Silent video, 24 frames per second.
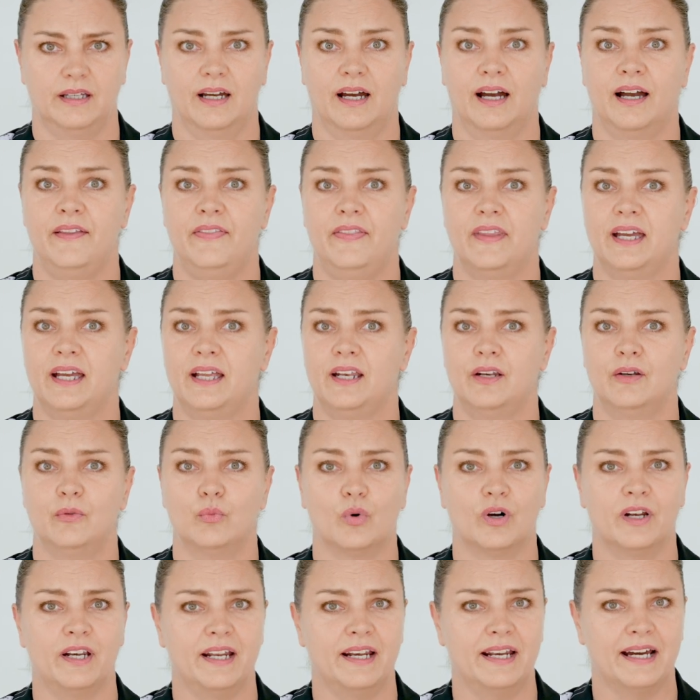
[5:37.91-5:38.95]
and then
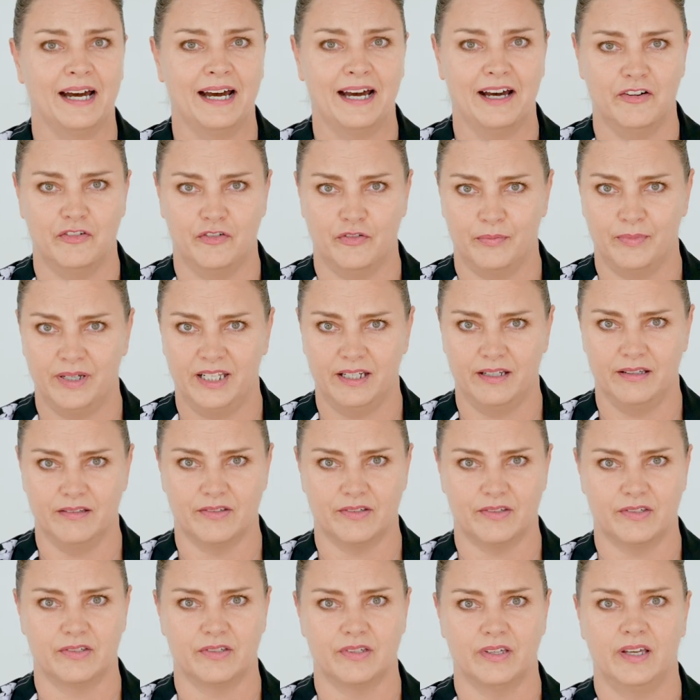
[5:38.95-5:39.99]
one and a half
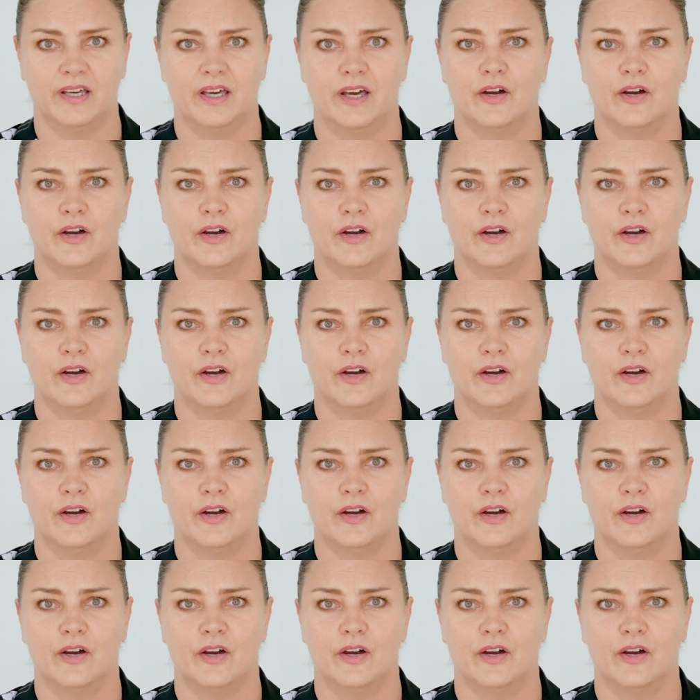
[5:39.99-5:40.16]
minutes.